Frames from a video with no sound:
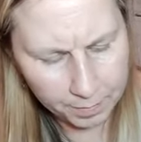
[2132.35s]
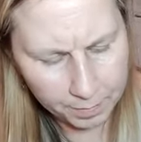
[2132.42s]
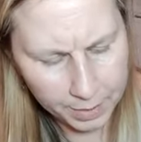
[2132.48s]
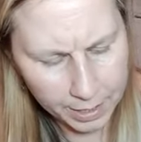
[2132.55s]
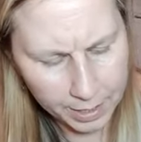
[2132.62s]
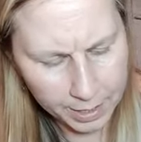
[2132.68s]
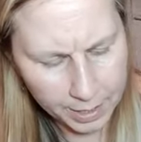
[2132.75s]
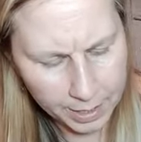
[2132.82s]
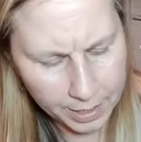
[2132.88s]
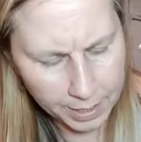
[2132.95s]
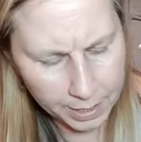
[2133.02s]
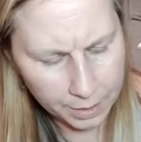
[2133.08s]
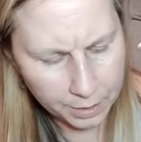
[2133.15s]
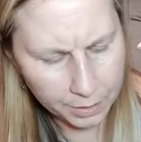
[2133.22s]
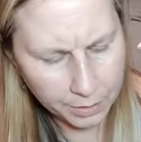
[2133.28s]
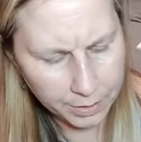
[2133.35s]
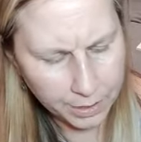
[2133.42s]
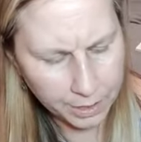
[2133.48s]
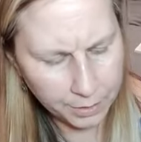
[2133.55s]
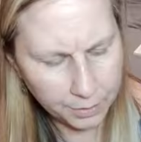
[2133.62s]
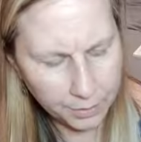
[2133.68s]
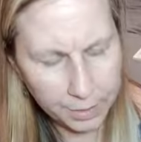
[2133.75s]
body care,
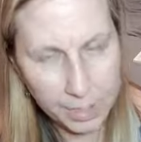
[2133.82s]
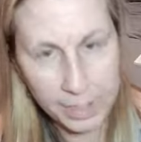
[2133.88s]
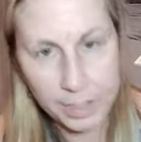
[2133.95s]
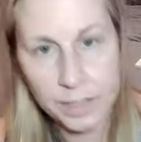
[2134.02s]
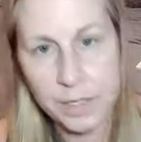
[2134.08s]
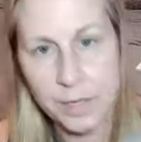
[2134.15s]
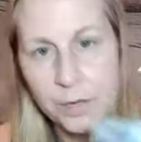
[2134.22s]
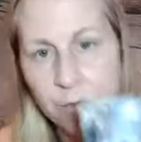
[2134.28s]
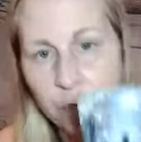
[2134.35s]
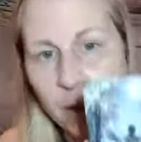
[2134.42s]
tenderness, and